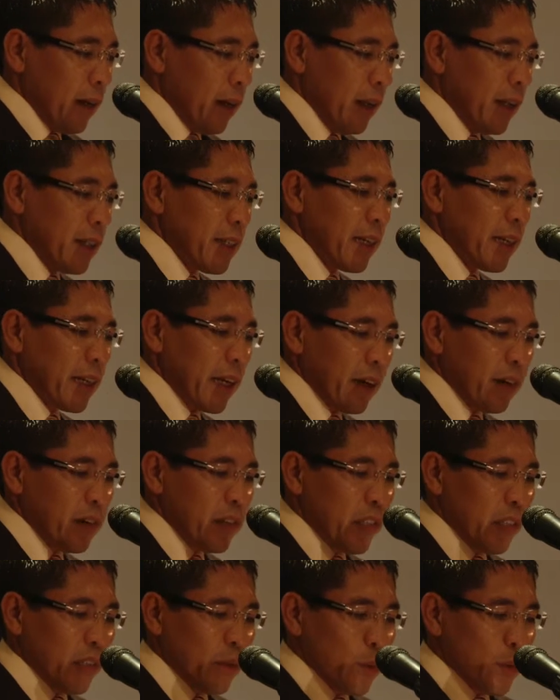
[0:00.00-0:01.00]
It is
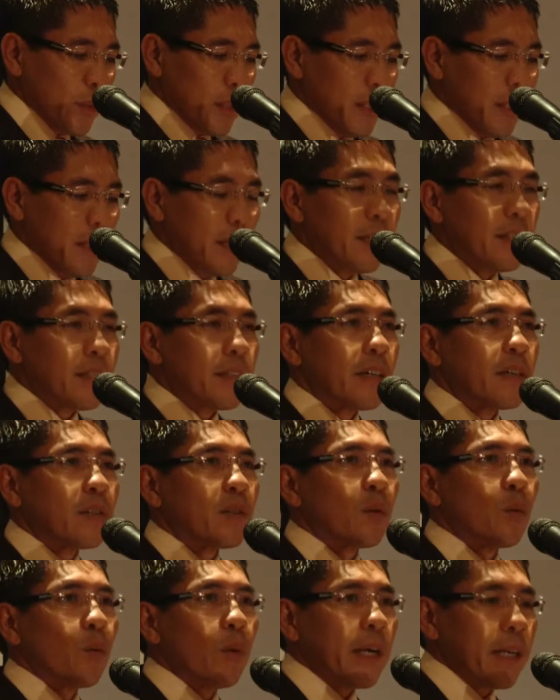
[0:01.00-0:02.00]
encouraging to see such
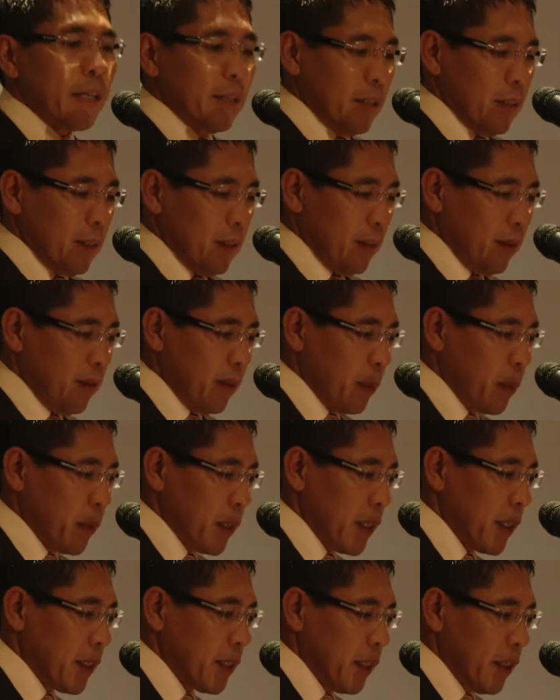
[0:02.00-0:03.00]
a wide
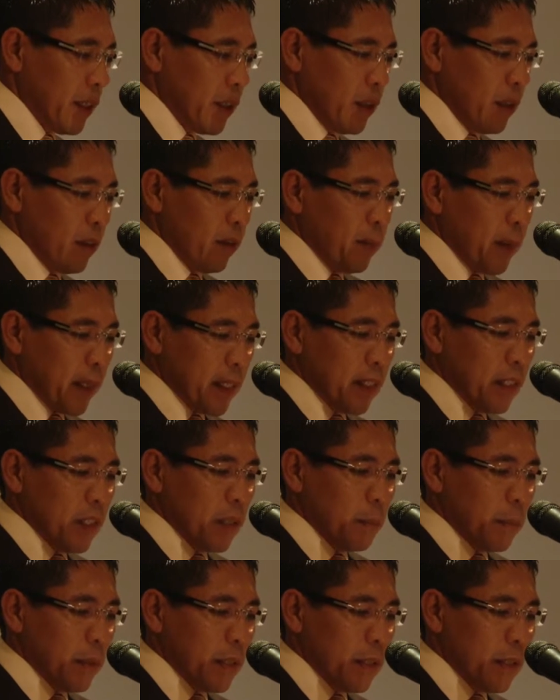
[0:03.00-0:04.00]
representation of
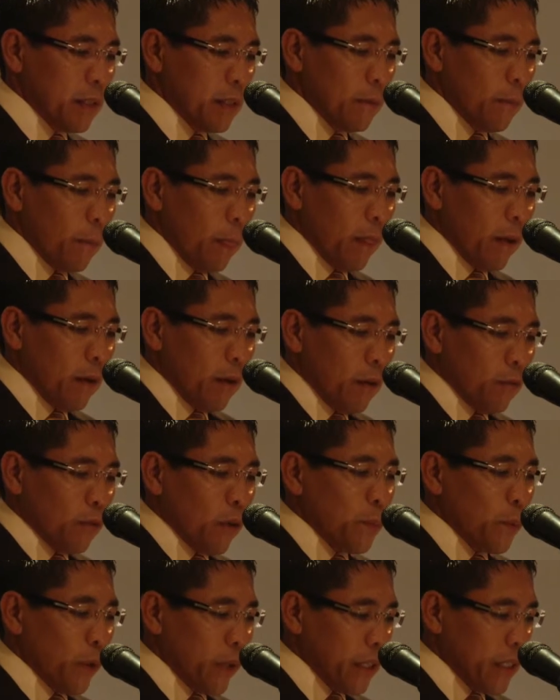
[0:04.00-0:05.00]
participants
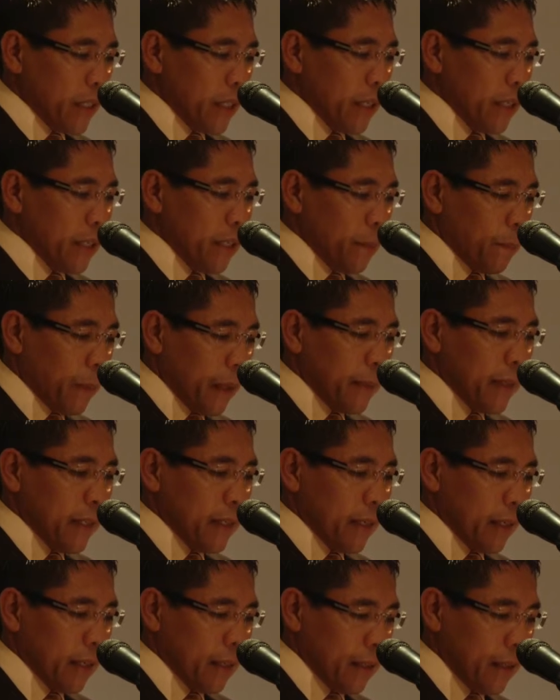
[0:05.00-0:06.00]
from not just the public
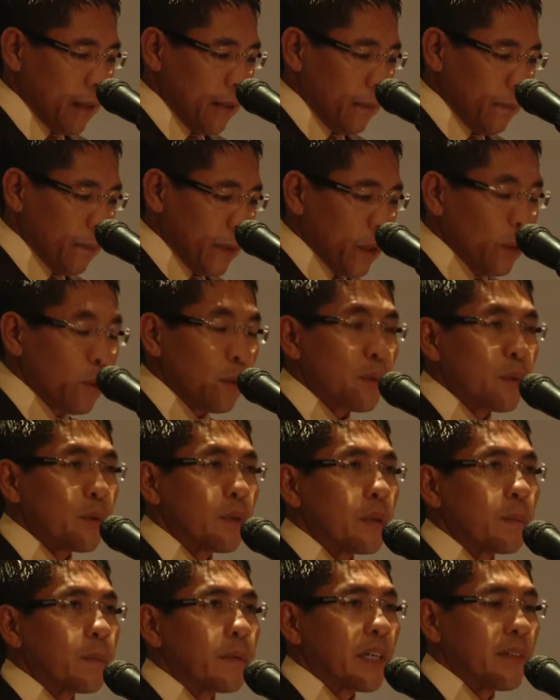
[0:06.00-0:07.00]
sector, but
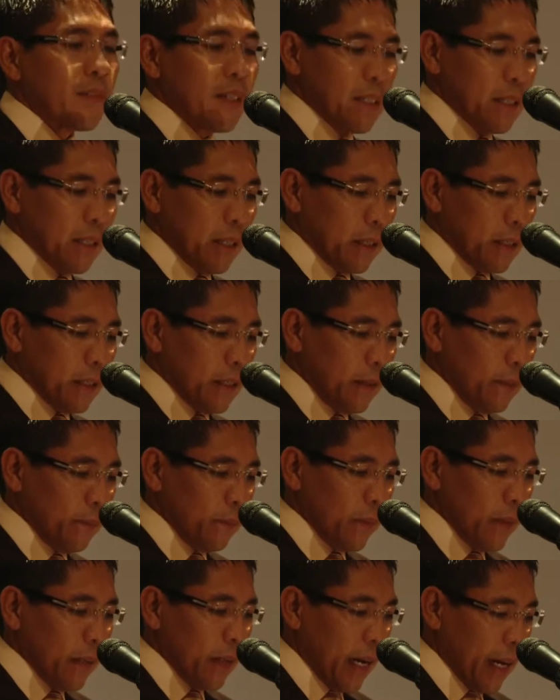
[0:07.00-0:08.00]
also the private sector,
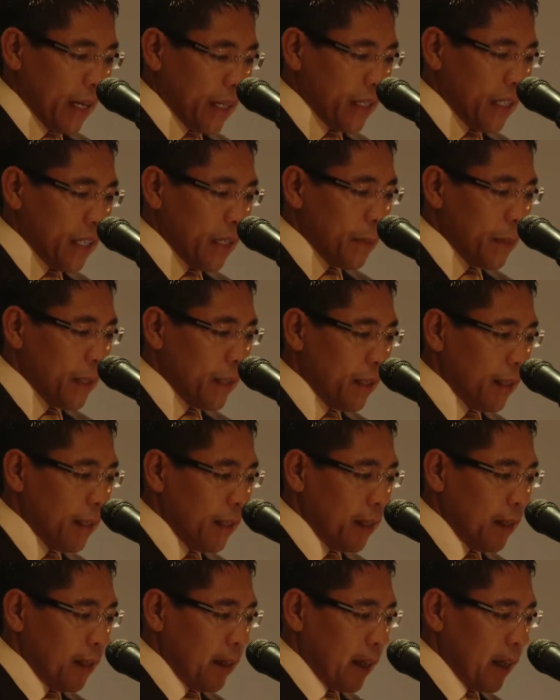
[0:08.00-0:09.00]
academia,
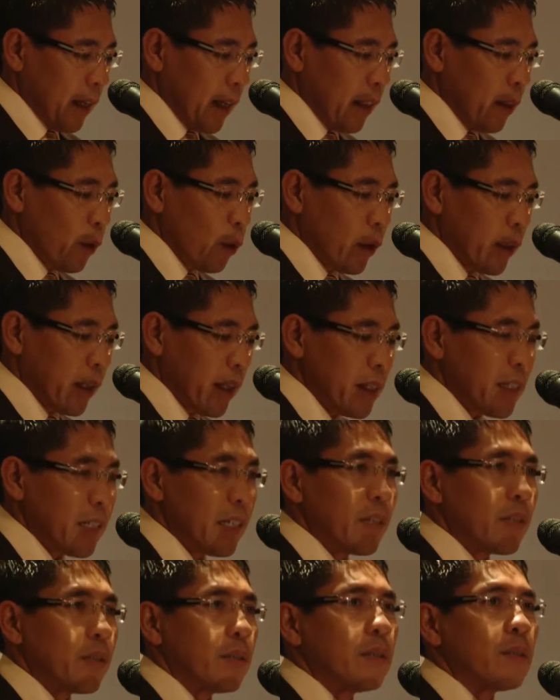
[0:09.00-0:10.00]
and other
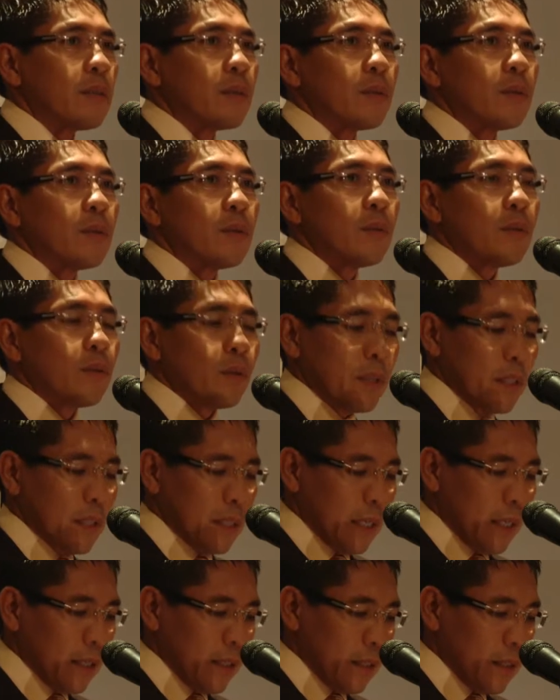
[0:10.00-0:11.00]
organizations to
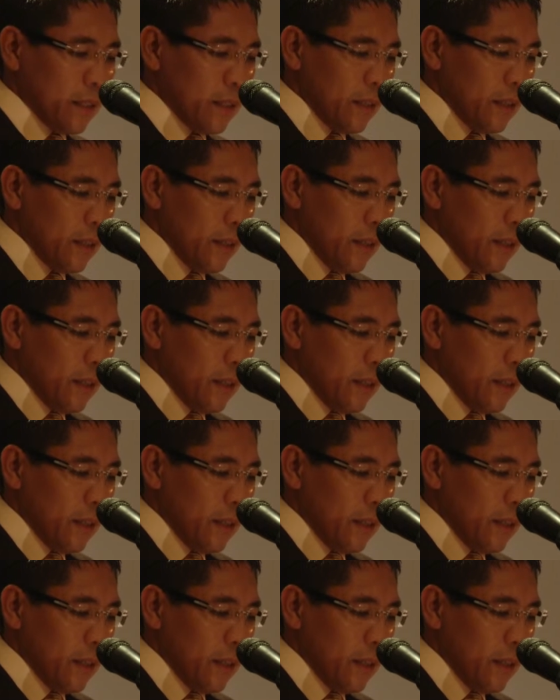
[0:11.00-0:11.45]
discuss